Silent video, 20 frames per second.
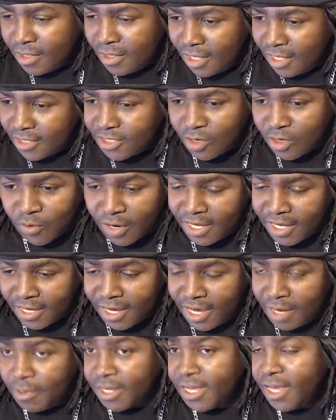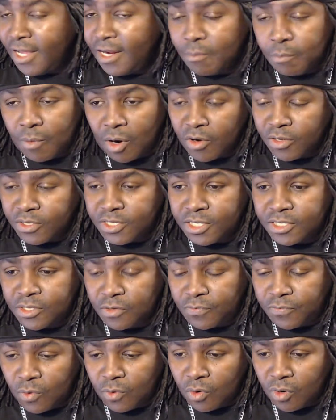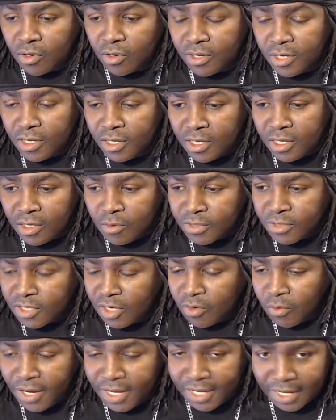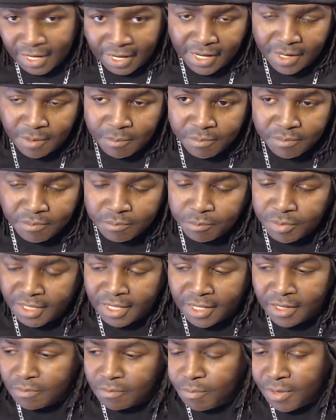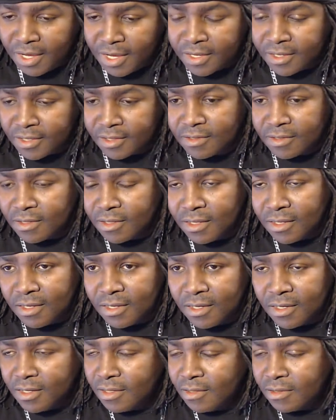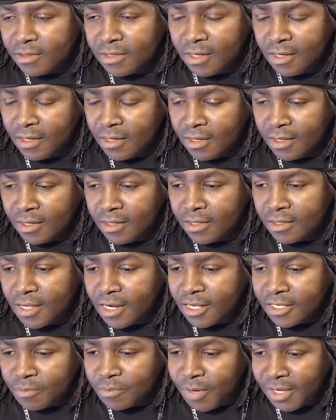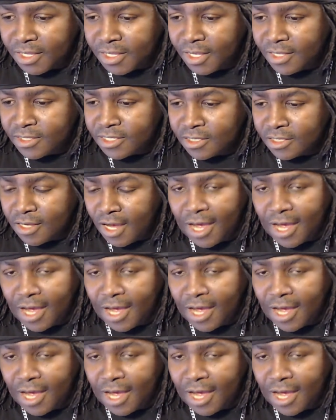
it's a great game. Again, Mario 64 was a great game, but that doesn't make the that doesn't make the N64.